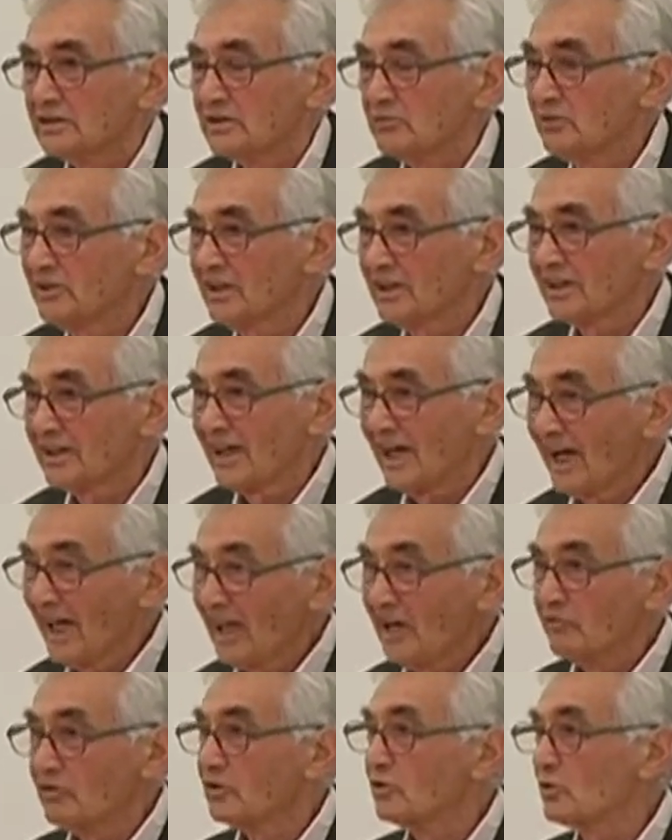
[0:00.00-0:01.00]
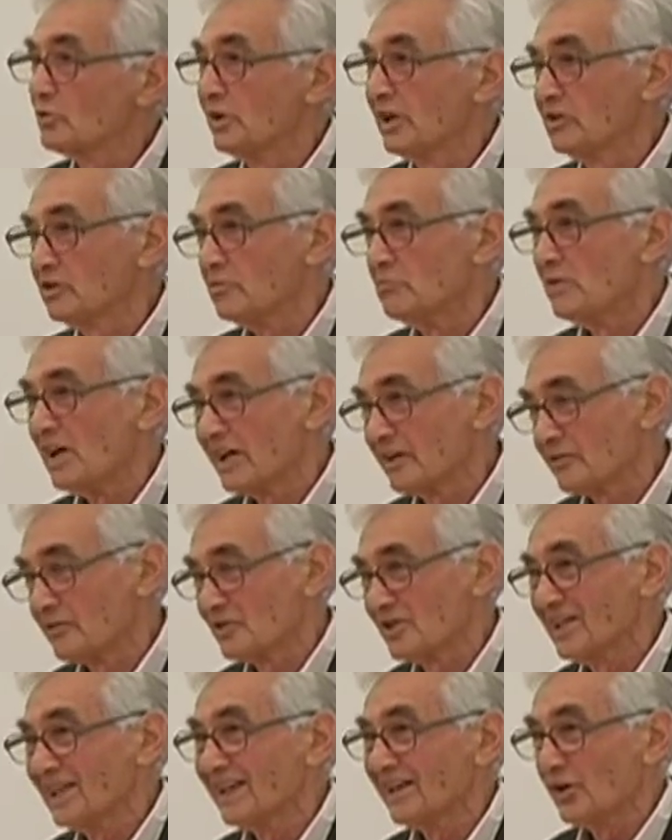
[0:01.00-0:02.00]
We can't even create
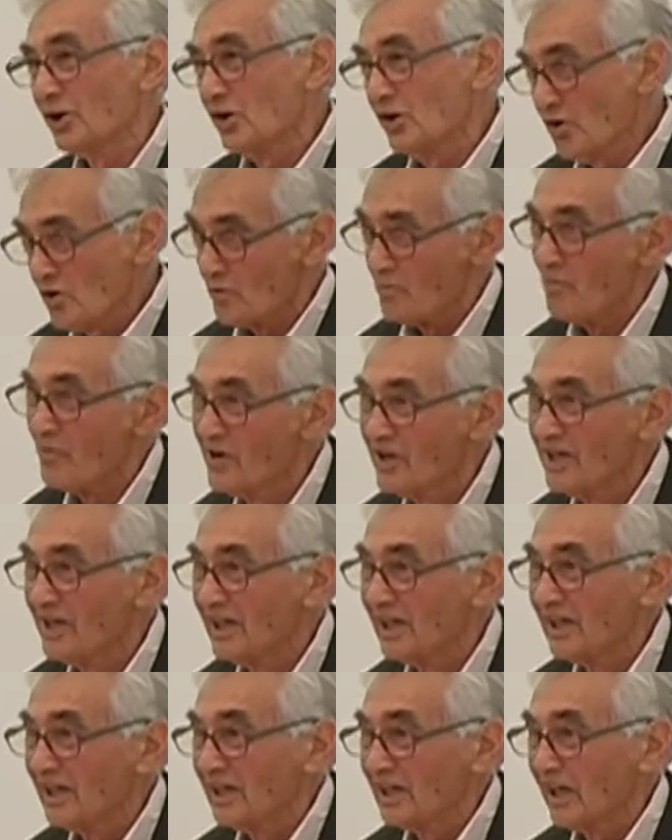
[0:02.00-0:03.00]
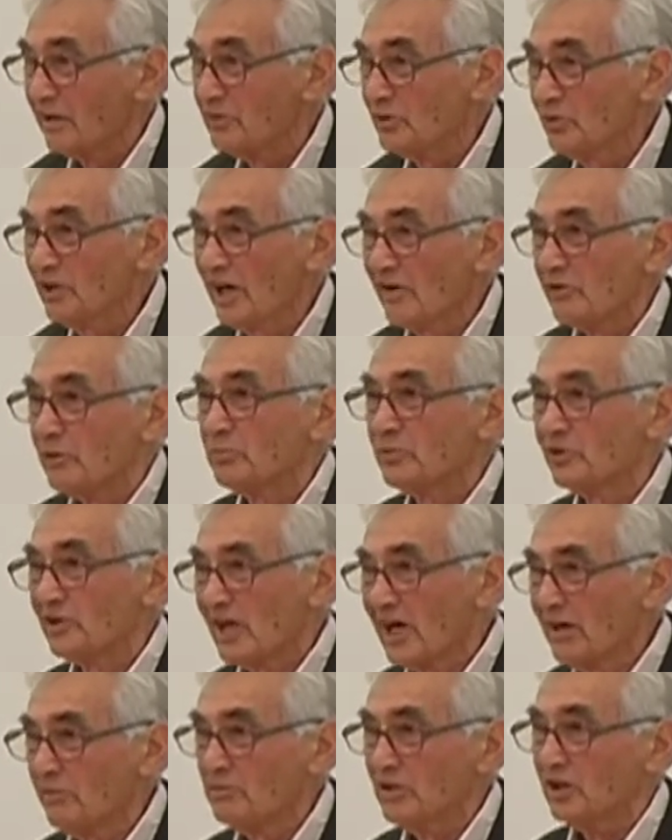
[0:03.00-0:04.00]
democracy at home. I mean, we have a
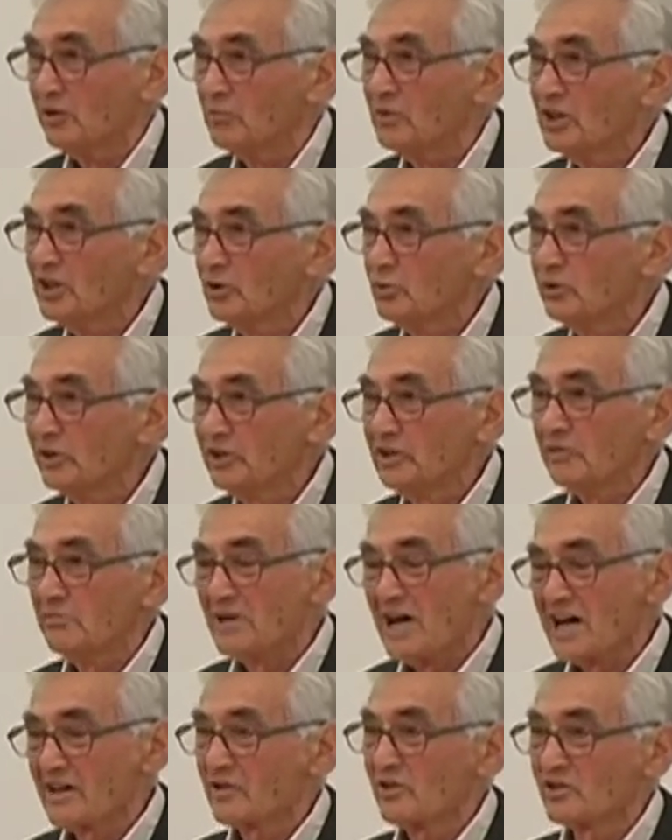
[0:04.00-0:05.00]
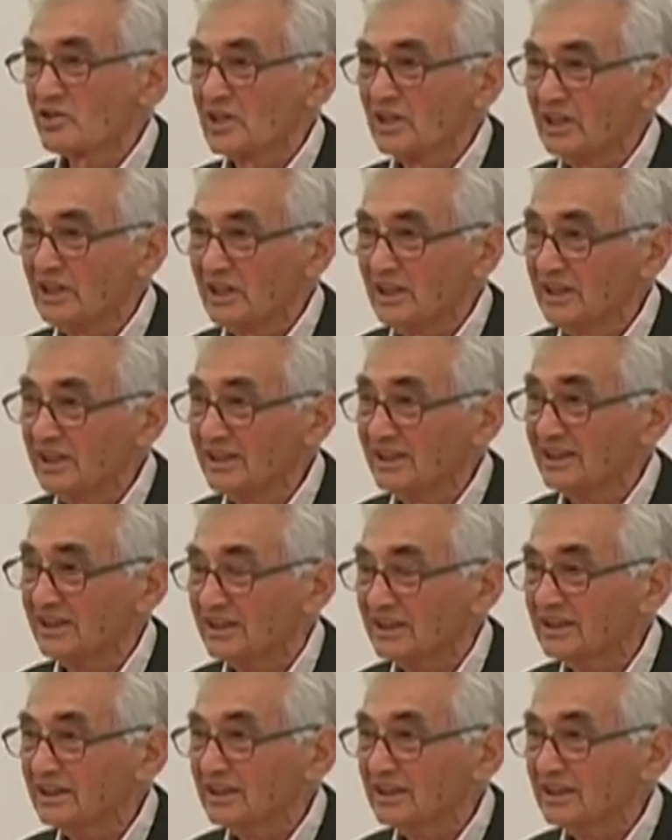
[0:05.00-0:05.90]
problem with democracy here.